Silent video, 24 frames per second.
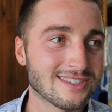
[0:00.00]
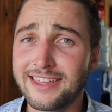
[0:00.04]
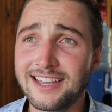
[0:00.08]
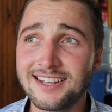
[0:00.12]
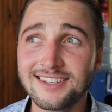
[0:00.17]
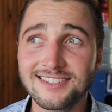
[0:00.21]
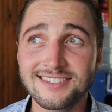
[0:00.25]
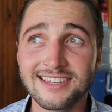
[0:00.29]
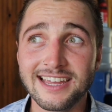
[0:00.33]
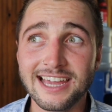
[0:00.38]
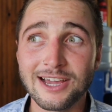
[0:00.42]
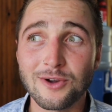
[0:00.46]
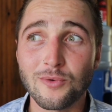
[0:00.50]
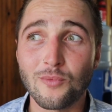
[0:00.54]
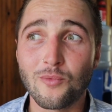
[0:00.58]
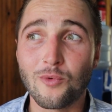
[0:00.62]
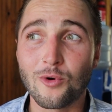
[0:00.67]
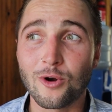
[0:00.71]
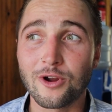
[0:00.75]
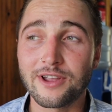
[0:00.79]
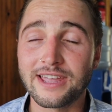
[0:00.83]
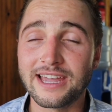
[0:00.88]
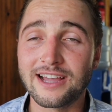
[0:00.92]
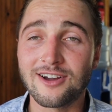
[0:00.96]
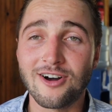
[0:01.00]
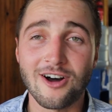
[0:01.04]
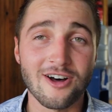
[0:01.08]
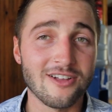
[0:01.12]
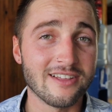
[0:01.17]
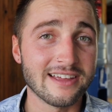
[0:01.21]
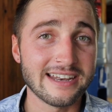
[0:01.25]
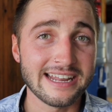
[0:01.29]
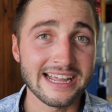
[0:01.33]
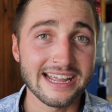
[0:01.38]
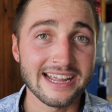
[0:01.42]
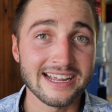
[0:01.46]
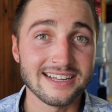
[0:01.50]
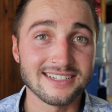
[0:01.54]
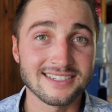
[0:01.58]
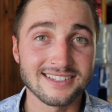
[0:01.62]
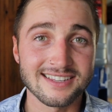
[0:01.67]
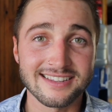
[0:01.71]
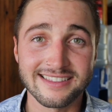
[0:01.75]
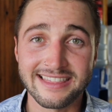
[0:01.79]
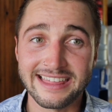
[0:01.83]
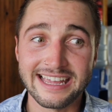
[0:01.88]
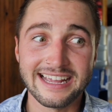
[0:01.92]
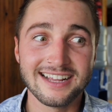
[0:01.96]
Things like working holidays,
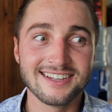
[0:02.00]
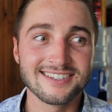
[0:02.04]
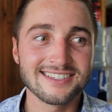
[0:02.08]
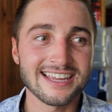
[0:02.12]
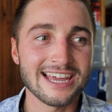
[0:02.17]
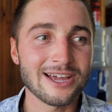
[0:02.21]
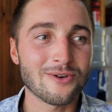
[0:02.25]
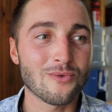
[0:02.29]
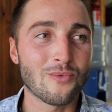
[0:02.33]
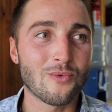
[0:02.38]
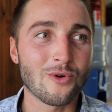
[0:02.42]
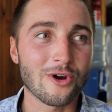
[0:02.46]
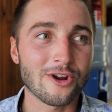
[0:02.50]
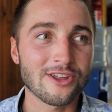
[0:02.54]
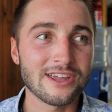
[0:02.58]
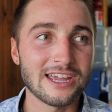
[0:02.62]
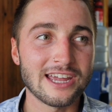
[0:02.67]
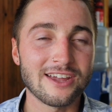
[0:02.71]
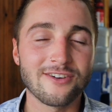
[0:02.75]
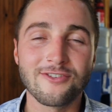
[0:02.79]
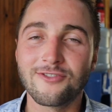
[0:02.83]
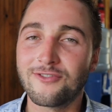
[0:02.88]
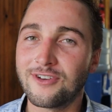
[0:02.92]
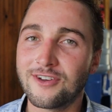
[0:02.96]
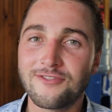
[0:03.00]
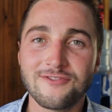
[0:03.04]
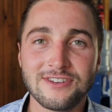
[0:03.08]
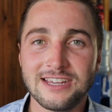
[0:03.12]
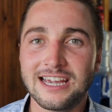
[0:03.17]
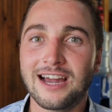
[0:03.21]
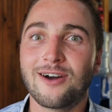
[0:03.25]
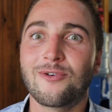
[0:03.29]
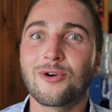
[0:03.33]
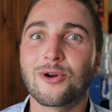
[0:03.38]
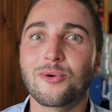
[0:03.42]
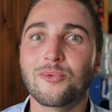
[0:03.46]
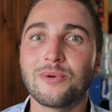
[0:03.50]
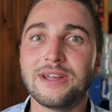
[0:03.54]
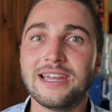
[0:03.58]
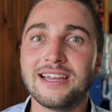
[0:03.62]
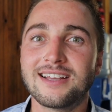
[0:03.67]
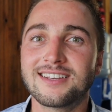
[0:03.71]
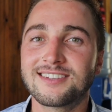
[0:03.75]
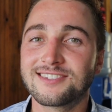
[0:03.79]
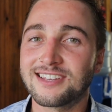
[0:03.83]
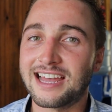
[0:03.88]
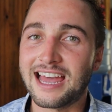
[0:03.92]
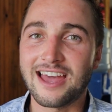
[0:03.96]
things like working 50-hour
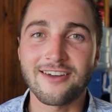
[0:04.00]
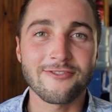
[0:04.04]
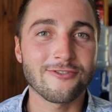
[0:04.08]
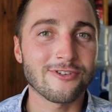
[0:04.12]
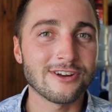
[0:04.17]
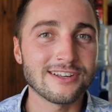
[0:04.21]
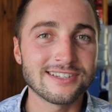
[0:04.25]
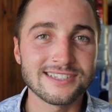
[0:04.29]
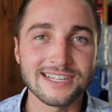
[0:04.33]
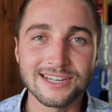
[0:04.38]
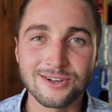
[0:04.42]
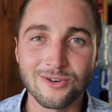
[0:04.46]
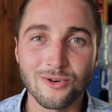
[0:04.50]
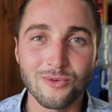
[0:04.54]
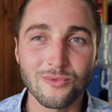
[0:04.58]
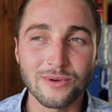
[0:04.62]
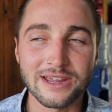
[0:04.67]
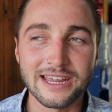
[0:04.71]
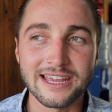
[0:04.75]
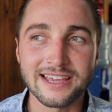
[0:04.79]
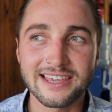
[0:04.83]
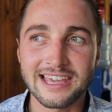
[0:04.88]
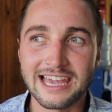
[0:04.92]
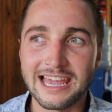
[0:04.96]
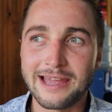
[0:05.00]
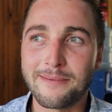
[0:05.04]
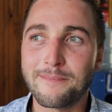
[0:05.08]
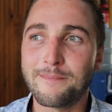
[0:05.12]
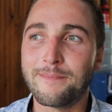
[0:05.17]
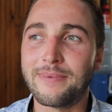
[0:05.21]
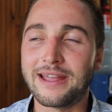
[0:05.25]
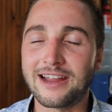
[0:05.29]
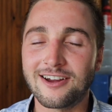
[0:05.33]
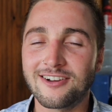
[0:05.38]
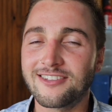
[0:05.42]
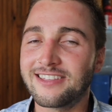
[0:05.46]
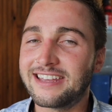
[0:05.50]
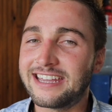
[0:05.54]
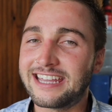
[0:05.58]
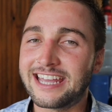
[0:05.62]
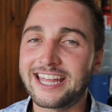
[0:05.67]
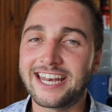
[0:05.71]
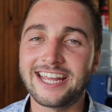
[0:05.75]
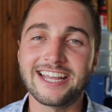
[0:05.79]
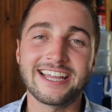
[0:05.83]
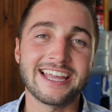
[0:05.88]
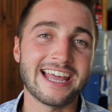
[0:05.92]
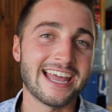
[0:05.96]
weeks every single week and barely
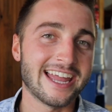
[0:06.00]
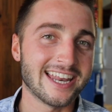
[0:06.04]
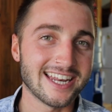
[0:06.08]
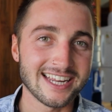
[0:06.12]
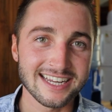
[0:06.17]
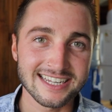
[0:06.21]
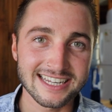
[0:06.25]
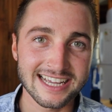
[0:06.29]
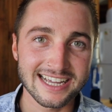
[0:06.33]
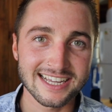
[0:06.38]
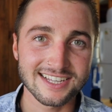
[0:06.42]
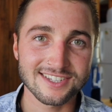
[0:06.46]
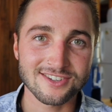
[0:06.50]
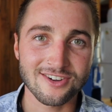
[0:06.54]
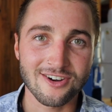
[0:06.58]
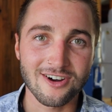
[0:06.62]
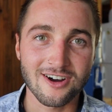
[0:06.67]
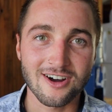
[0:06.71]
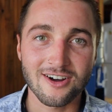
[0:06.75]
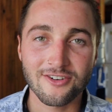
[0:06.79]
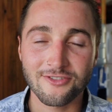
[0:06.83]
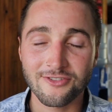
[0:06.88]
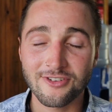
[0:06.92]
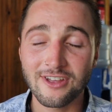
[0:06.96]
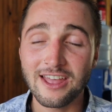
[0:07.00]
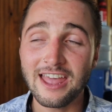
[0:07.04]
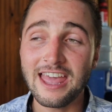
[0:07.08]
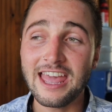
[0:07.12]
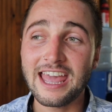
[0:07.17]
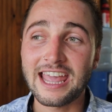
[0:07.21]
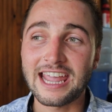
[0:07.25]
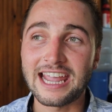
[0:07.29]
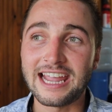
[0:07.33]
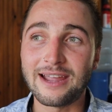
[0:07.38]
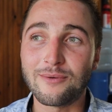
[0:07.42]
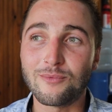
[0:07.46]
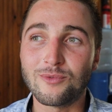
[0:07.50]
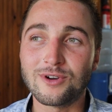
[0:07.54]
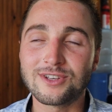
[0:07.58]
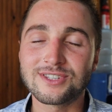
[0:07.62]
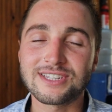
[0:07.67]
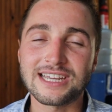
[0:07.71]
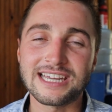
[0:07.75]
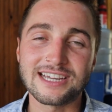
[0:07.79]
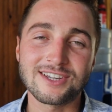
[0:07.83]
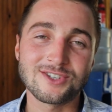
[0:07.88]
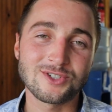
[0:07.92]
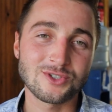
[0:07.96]
getting any days off. It
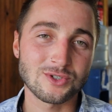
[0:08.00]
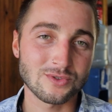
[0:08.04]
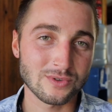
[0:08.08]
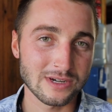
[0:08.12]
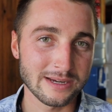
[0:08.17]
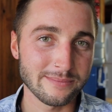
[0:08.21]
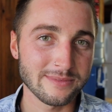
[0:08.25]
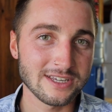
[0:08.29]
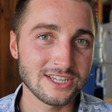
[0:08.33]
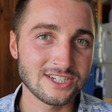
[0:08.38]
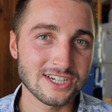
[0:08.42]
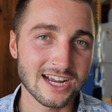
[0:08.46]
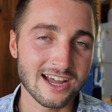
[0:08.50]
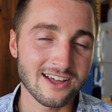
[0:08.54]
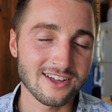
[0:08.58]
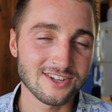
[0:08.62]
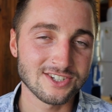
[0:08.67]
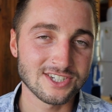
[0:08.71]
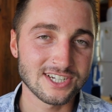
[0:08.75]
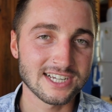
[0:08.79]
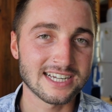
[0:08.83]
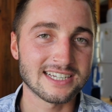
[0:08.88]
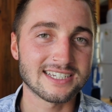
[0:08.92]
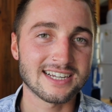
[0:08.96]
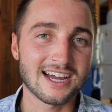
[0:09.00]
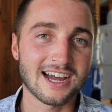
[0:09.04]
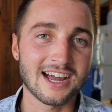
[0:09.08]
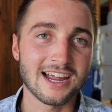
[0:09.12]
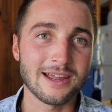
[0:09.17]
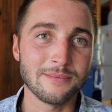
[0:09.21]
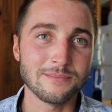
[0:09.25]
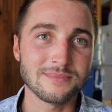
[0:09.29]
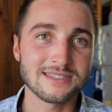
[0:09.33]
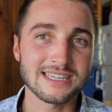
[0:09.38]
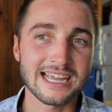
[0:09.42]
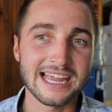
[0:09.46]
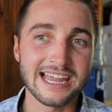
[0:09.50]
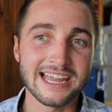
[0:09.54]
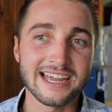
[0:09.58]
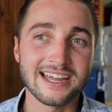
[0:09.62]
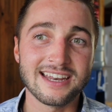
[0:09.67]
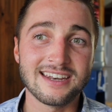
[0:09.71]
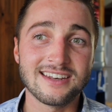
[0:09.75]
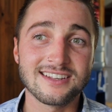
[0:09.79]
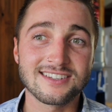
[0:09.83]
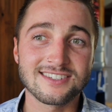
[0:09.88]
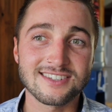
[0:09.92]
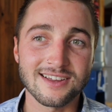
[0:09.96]
was extremely challenging at times,
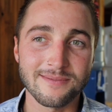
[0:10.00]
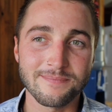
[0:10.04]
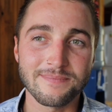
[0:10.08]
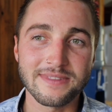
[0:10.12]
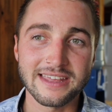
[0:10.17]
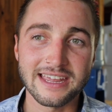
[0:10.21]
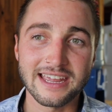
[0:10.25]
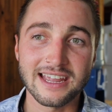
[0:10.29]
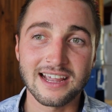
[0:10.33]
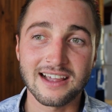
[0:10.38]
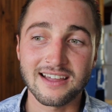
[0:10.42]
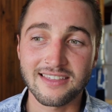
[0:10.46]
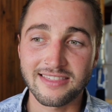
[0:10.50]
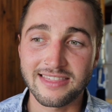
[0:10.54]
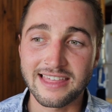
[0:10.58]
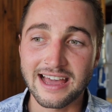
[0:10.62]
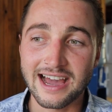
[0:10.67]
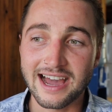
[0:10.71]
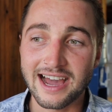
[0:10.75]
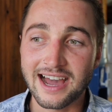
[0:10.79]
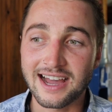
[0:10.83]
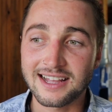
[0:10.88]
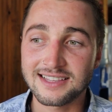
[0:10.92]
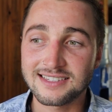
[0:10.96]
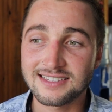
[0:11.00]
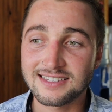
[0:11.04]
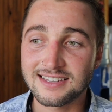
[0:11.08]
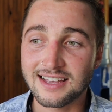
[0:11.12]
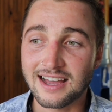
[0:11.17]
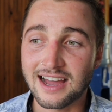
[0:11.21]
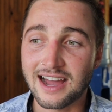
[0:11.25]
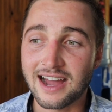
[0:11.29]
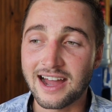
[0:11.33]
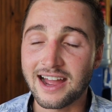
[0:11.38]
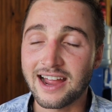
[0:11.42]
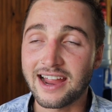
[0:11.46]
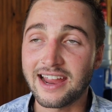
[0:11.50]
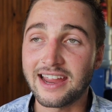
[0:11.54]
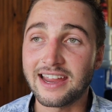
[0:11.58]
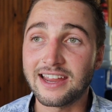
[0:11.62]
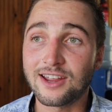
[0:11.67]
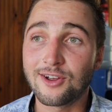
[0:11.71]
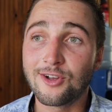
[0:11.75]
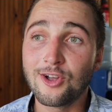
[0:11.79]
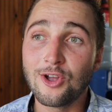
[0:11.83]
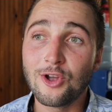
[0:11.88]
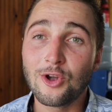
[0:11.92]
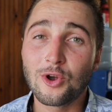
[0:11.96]
and something that
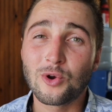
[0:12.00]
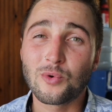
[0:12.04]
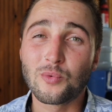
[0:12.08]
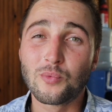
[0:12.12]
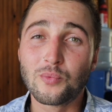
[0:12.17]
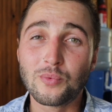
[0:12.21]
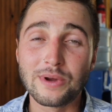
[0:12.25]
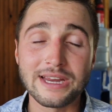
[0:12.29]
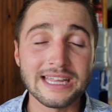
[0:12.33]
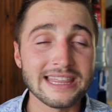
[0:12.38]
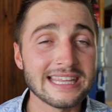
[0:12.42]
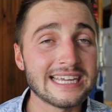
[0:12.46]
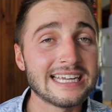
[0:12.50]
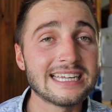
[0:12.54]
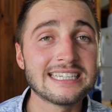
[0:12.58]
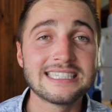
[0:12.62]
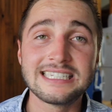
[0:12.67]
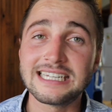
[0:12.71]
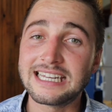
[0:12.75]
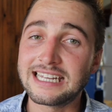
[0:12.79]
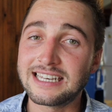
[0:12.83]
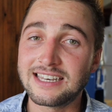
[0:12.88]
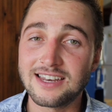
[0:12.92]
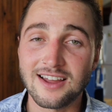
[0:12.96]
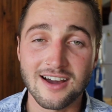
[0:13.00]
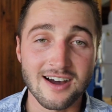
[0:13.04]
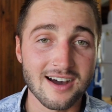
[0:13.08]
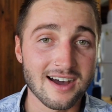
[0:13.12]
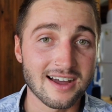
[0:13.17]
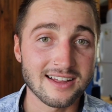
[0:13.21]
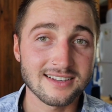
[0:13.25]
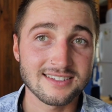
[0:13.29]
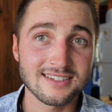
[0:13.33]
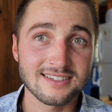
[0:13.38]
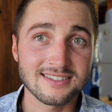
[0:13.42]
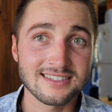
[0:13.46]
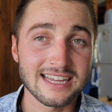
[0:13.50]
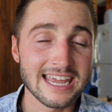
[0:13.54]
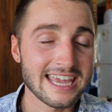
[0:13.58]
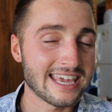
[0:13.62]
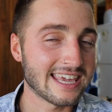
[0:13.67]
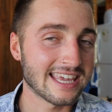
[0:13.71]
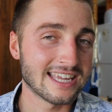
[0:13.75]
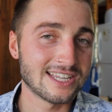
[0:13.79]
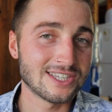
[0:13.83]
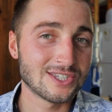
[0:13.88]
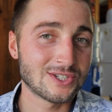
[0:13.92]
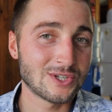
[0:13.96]
I really did not
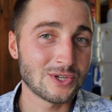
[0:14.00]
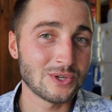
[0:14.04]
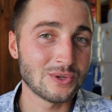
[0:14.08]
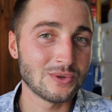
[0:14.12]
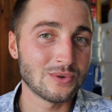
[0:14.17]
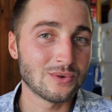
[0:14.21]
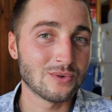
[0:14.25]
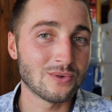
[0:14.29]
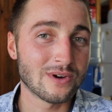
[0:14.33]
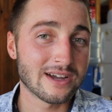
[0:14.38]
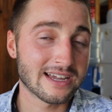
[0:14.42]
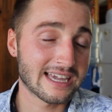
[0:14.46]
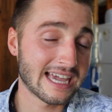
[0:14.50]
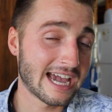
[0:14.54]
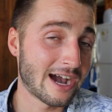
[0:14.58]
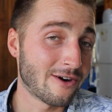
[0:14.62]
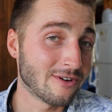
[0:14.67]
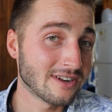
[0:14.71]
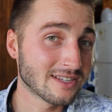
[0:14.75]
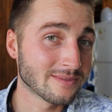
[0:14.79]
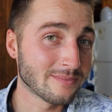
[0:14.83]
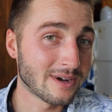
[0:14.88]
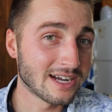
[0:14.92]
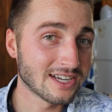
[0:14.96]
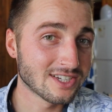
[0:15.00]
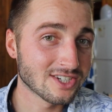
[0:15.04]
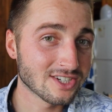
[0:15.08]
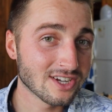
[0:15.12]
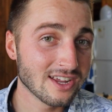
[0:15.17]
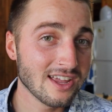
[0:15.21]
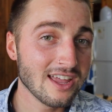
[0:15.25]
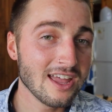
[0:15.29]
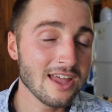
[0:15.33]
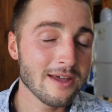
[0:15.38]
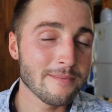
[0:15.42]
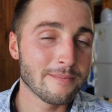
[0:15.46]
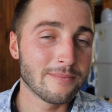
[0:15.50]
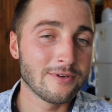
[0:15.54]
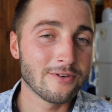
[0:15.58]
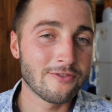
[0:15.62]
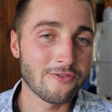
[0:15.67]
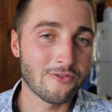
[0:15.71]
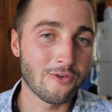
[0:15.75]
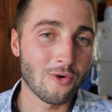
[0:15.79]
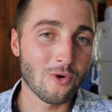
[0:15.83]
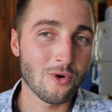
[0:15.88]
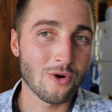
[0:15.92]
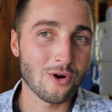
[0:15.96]
take into account as much
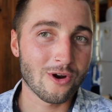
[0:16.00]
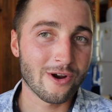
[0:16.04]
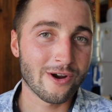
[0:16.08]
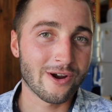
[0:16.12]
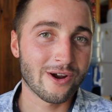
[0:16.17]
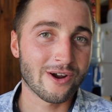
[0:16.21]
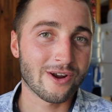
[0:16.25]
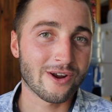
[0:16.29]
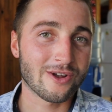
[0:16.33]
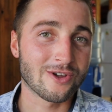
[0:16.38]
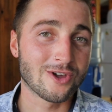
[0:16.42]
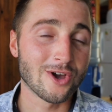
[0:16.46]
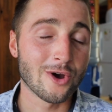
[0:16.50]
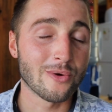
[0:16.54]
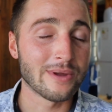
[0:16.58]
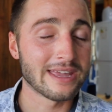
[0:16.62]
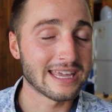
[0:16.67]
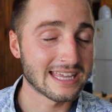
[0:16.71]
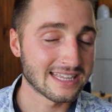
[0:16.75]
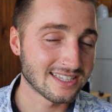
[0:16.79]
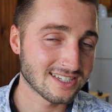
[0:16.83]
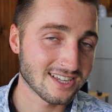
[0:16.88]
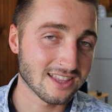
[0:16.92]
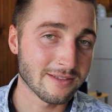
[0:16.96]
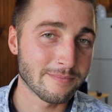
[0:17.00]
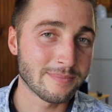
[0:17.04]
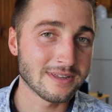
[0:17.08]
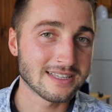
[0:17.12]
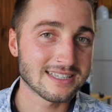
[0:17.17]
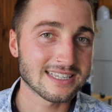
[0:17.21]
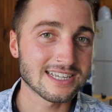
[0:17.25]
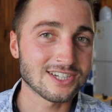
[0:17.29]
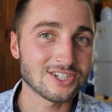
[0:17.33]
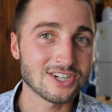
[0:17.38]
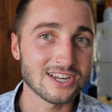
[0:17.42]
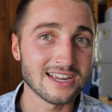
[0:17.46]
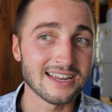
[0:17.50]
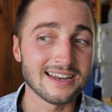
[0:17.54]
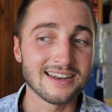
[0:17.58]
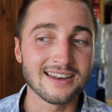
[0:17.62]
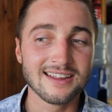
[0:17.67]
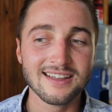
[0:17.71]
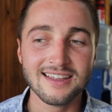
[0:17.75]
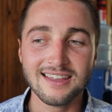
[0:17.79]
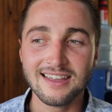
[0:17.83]
before going into the position.